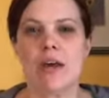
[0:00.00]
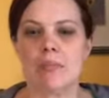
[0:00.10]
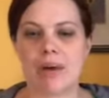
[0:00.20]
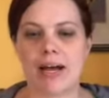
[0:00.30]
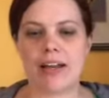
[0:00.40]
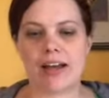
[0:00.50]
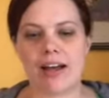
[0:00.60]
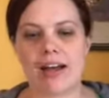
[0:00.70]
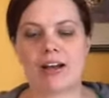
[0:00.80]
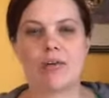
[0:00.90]
but
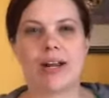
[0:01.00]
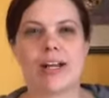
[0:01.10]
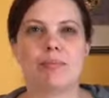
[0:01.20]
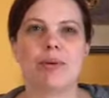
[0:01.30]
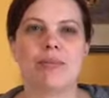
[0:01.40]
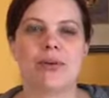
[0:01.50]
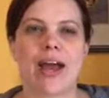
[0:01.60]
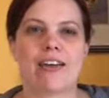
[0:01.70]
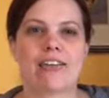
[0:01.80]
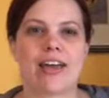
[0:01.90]
uh, quite a number of you
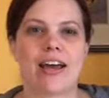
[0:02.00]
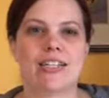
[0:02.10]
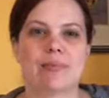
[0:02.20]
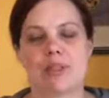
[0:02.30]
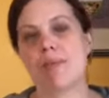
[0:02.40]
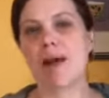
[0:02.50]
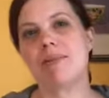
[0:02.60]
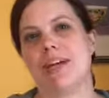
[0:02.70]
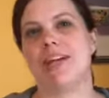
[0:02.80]
actually asked about the marmalade